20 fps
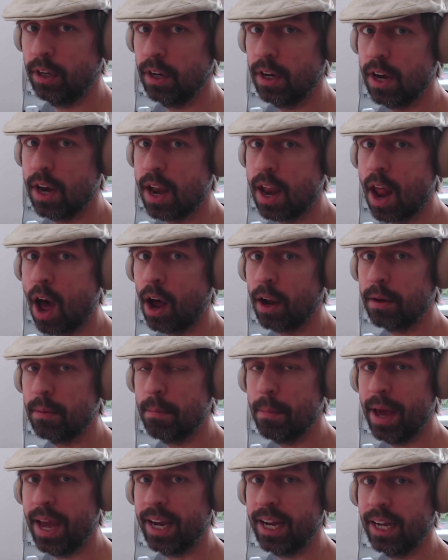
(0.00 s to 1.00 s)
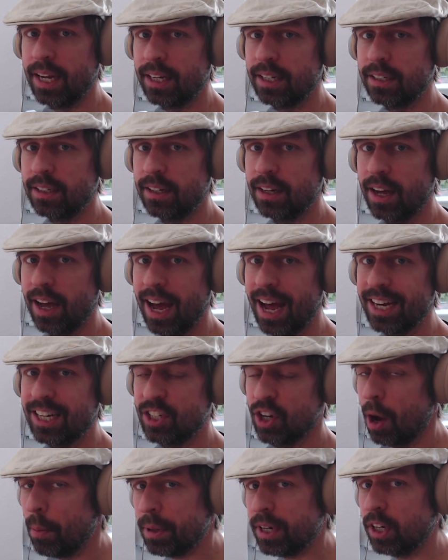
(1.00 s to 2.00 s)
not make it a
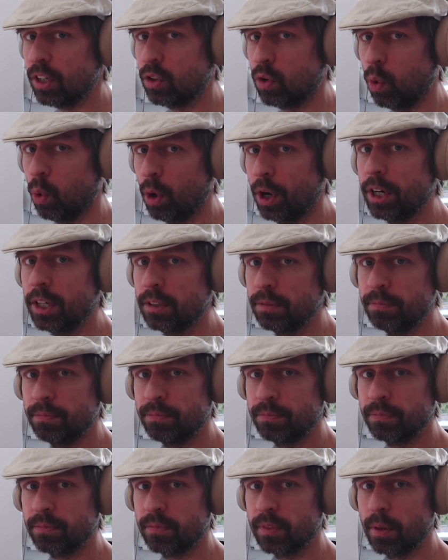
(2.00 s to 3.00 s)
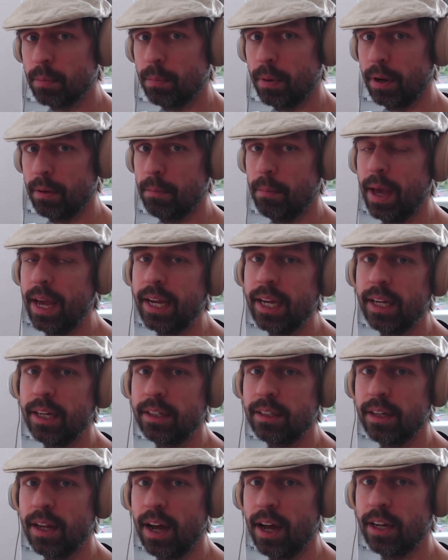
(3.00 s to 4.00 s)
dominant chord, but make
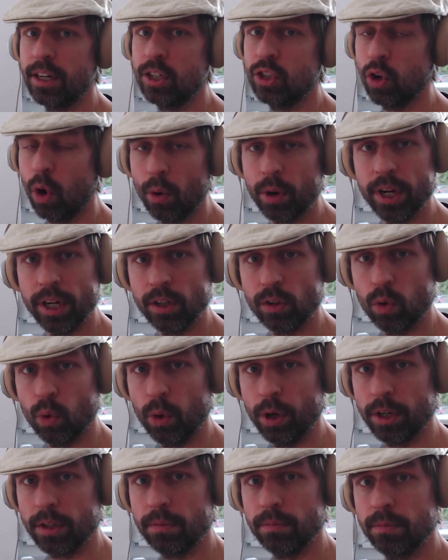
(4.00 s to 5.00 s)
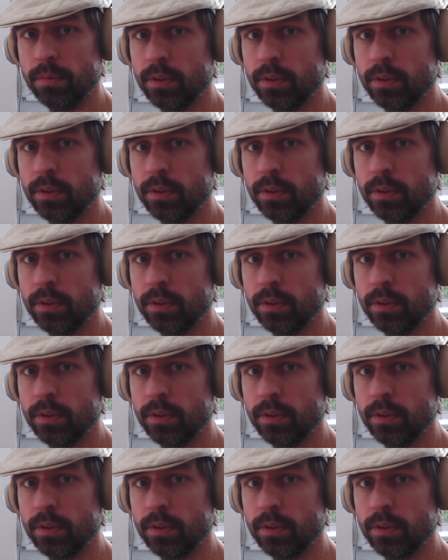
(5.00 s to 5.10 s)
it a Dorian chord.